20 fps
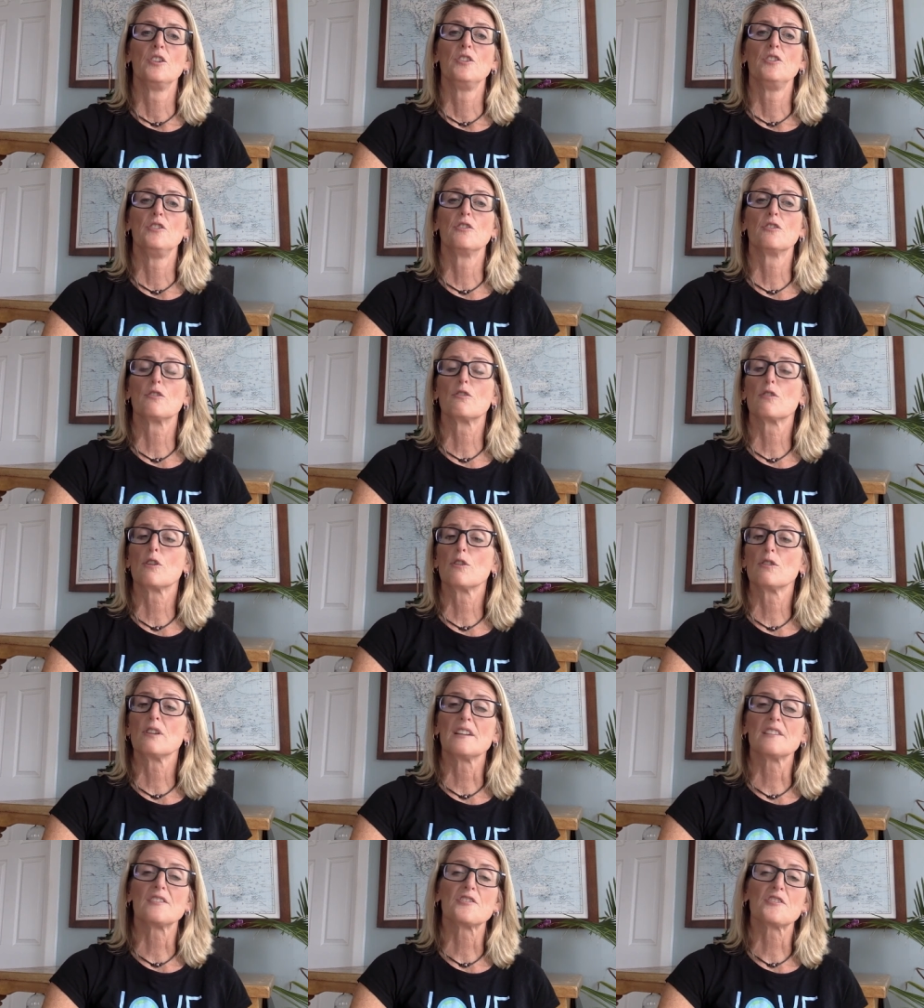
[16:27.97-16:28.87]
You'll grow
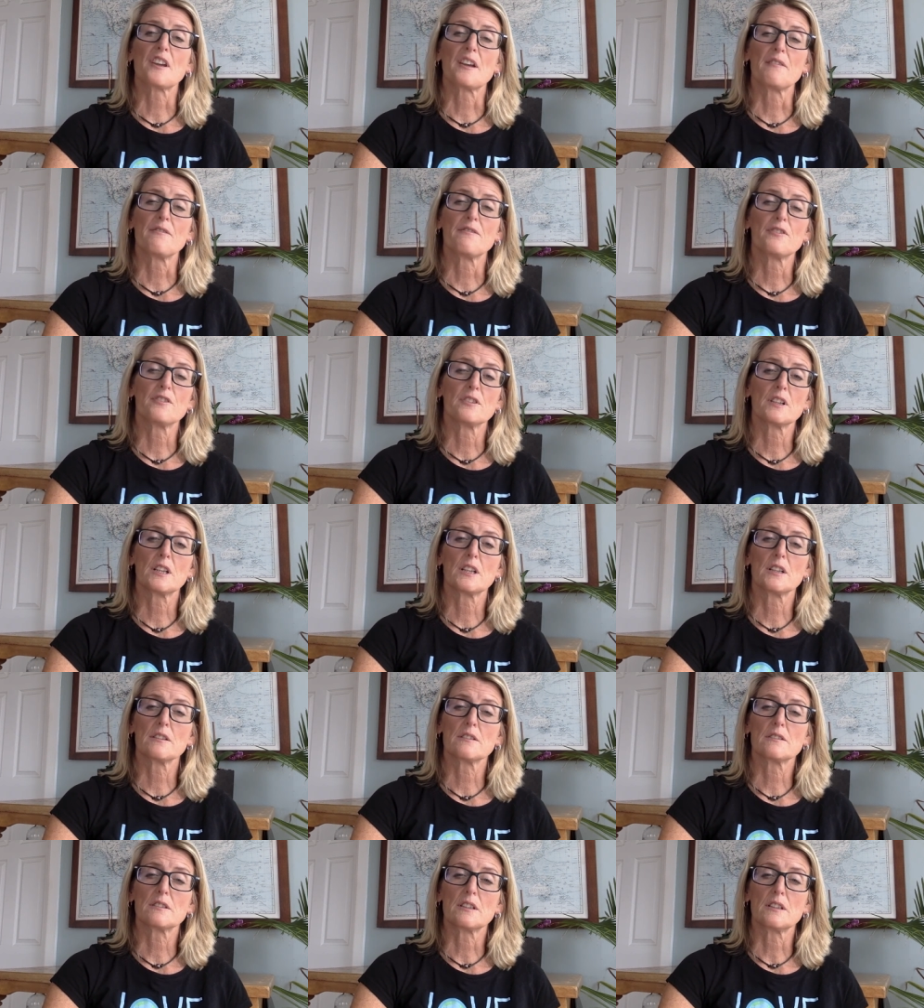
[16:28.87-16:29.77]
less shameful and
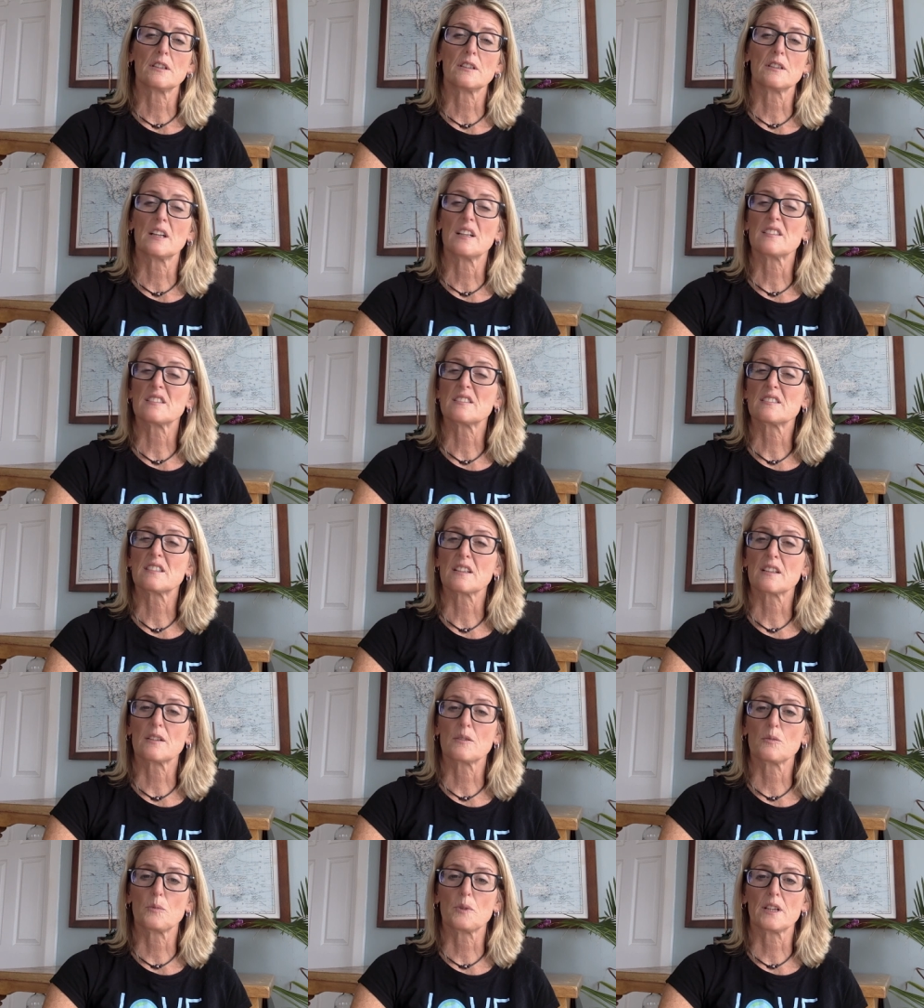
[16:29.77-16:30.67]
guilty, less sick
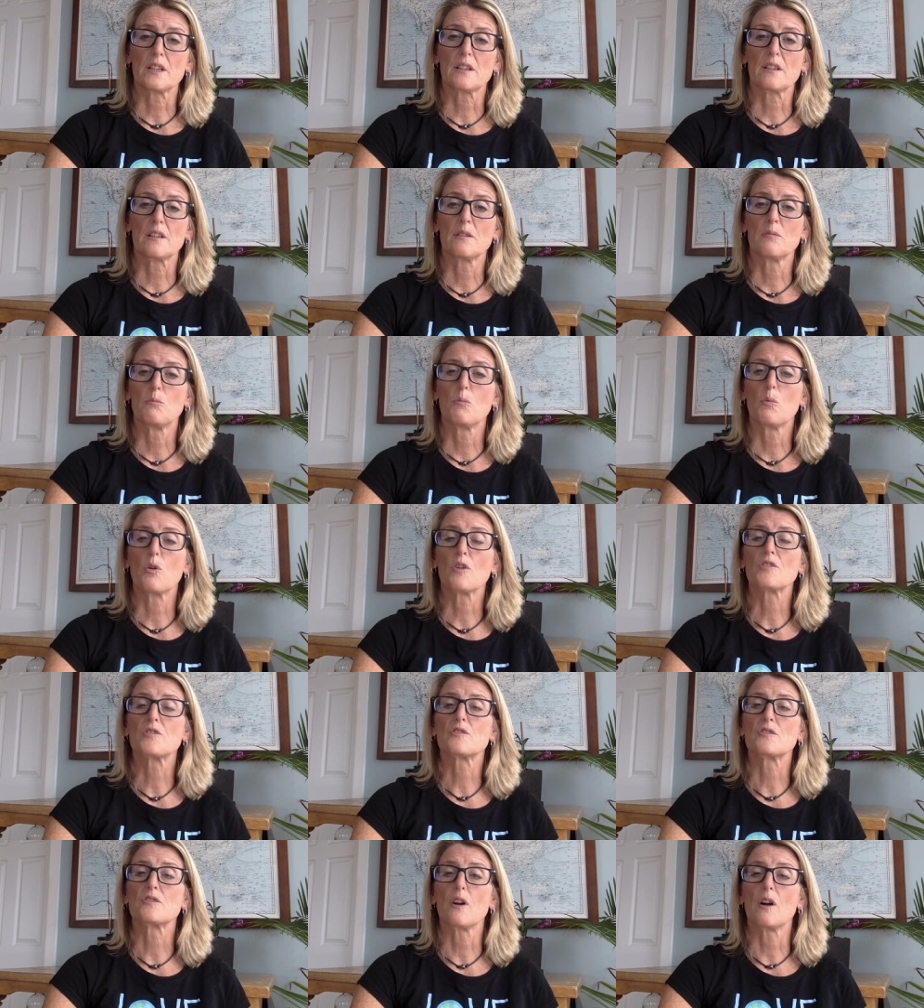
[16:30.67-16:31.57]
and weak, more
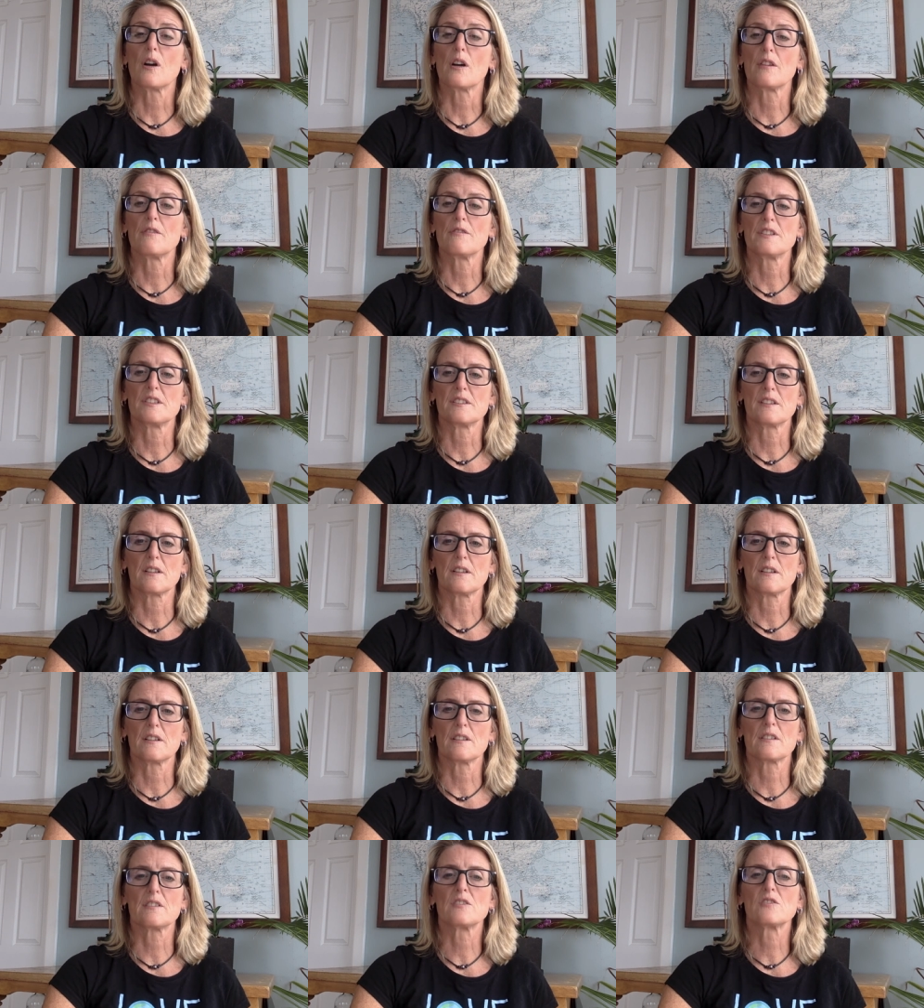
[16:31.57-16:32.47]
strong and
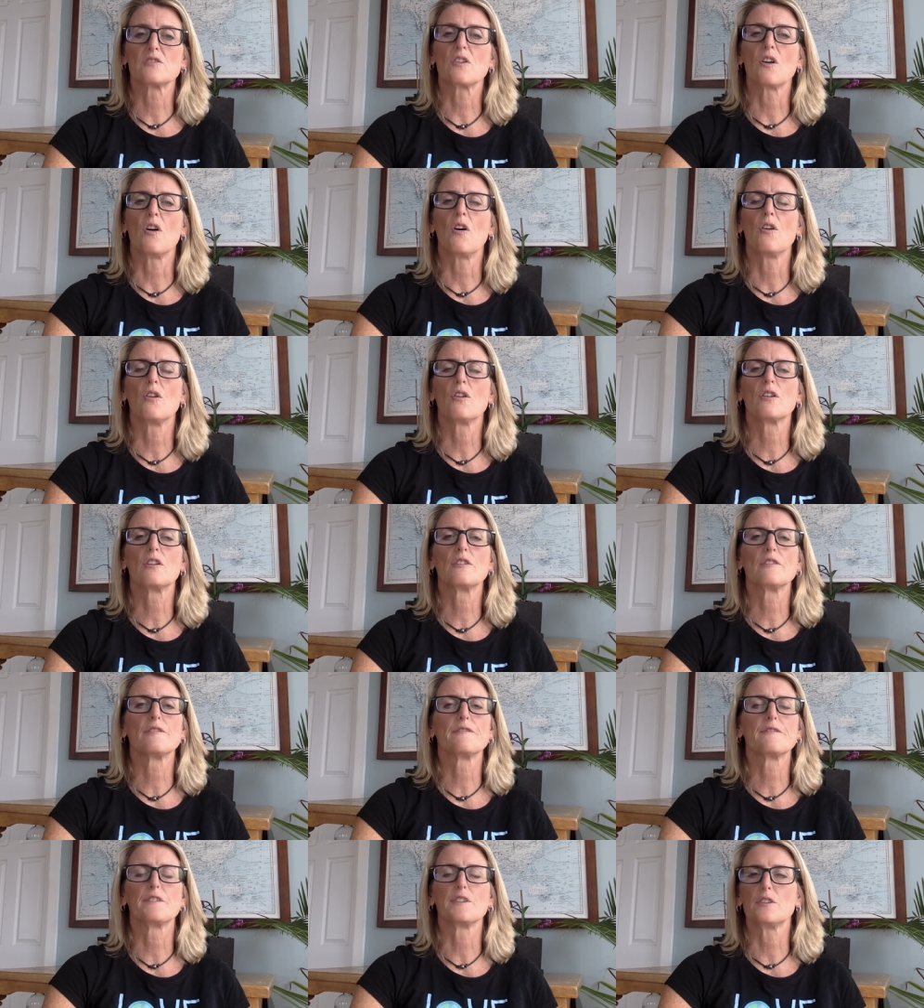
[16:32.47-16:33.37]
resilient. This is all
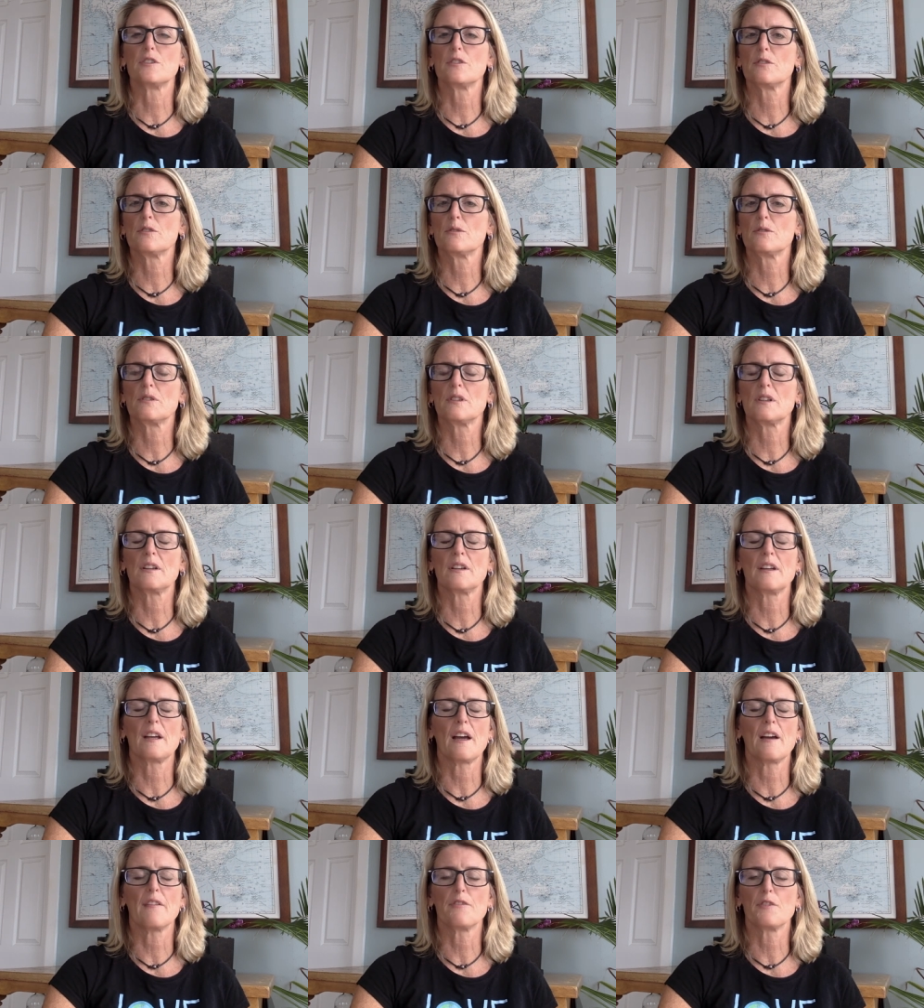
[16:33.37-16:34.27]
good for you and
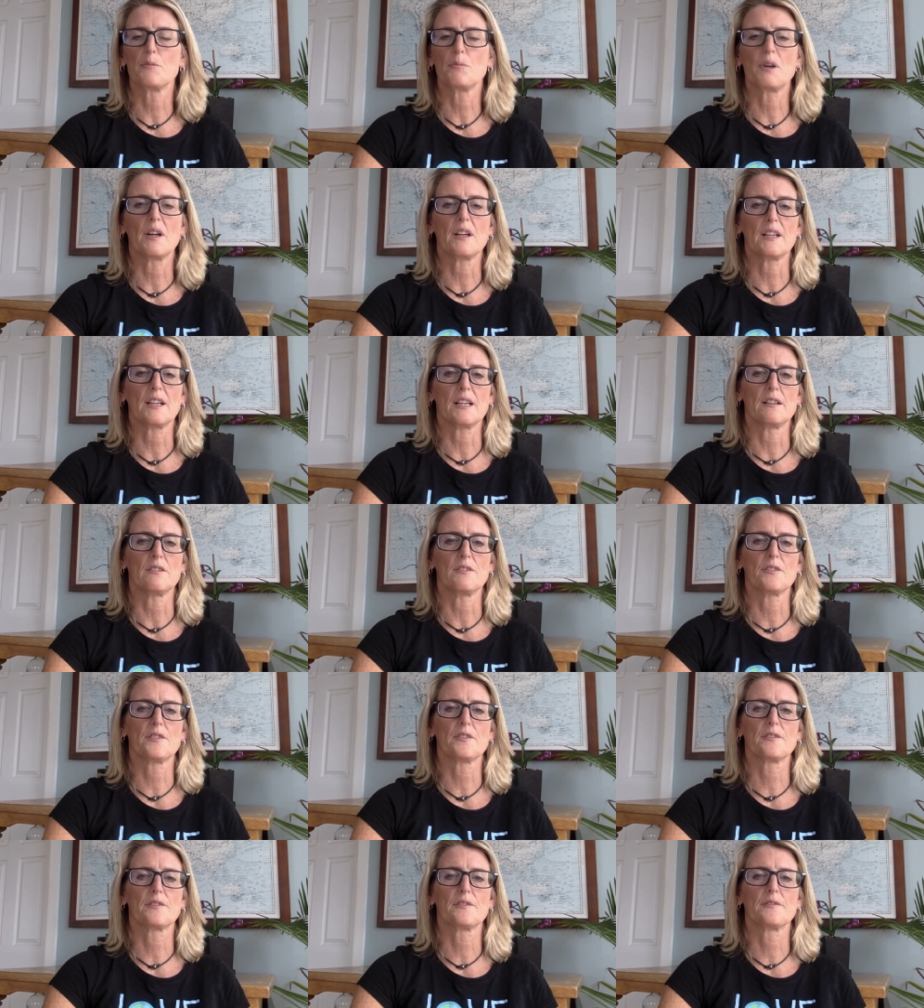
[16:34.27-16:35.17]
everybody
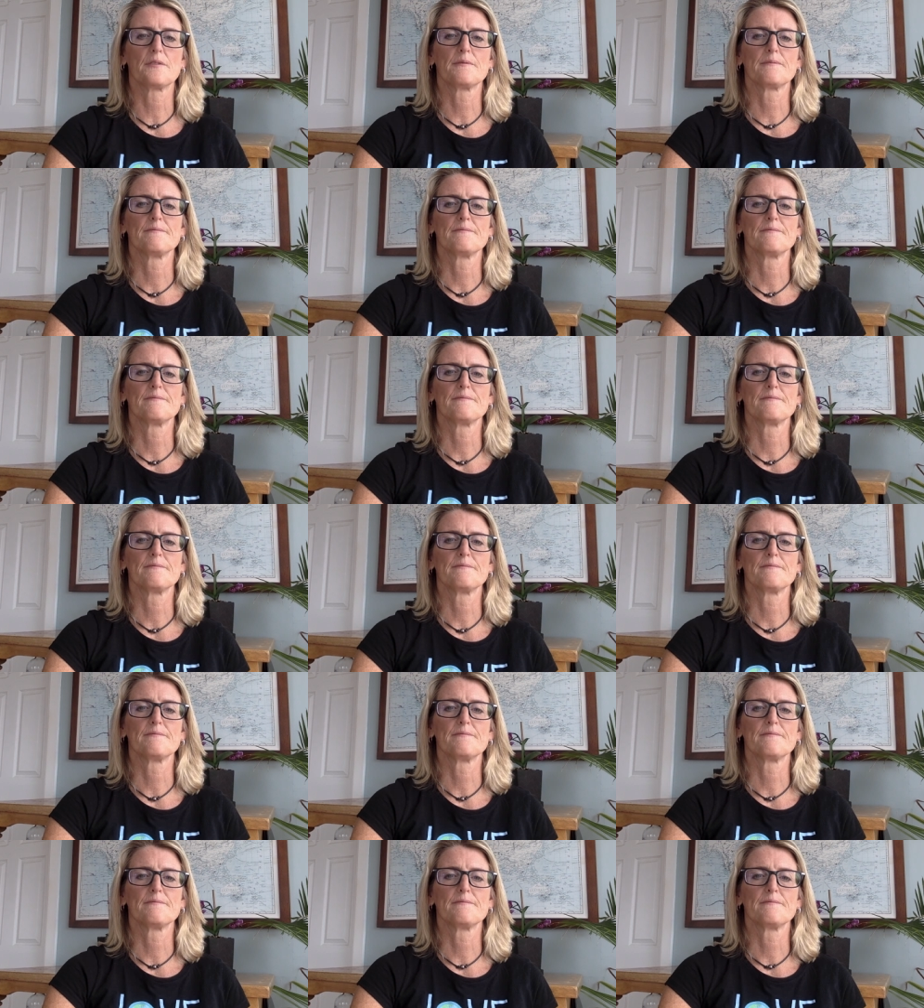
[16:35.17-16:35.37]
else.